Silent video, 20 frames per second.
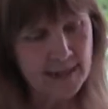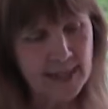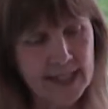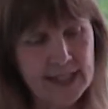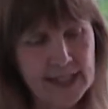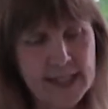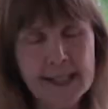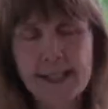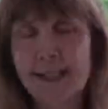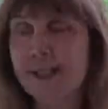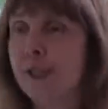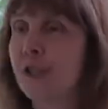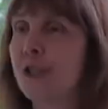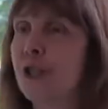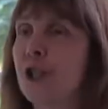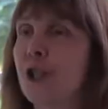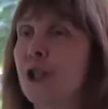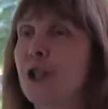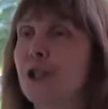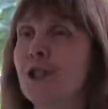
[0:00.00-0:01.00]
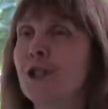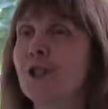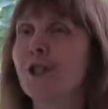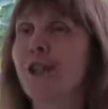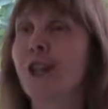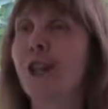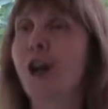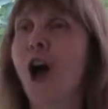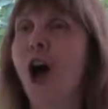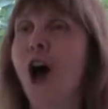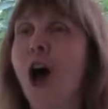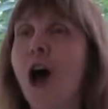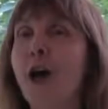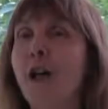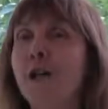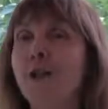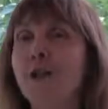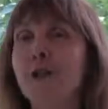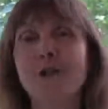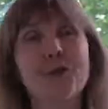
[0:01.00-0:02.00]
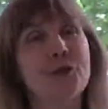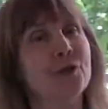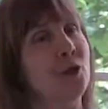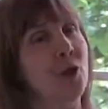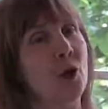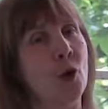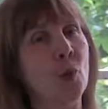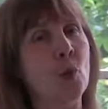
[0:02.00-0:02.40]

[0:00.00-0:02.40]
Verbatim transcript: This is the church that honors